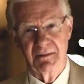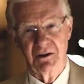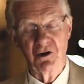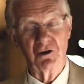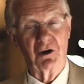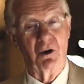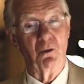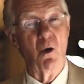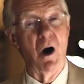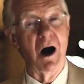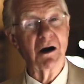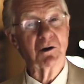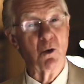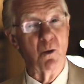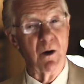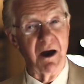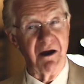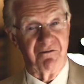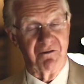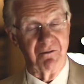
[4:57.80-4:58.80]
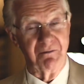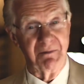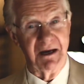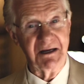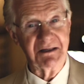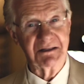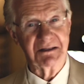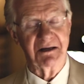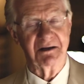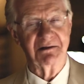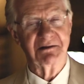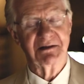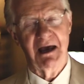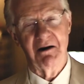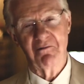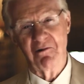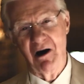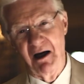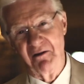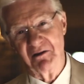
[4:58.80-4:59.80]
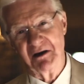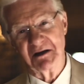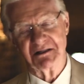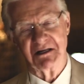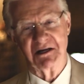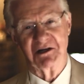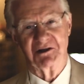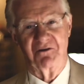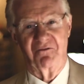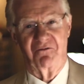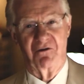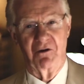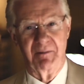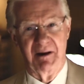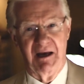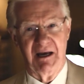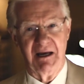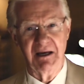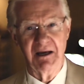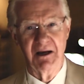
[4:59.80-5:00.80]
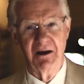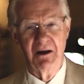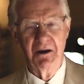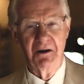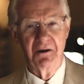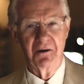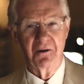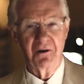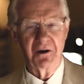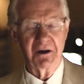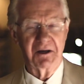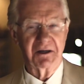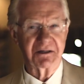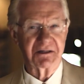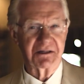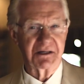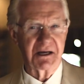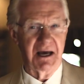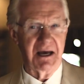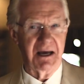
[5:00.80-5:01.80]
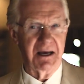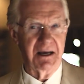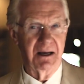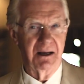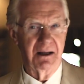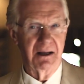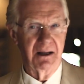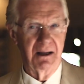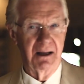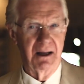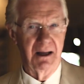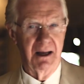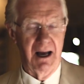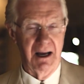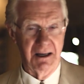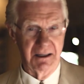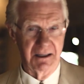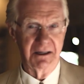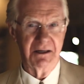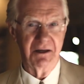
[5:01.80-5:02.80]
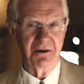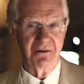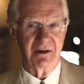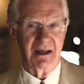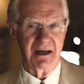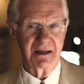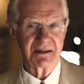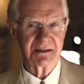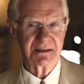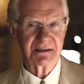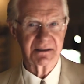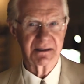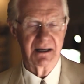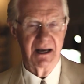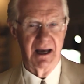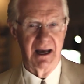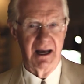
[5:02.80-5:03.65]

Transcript: You can walk away from this and you'd say, well, this isn't for me. Or you can say, I'm gonna do this.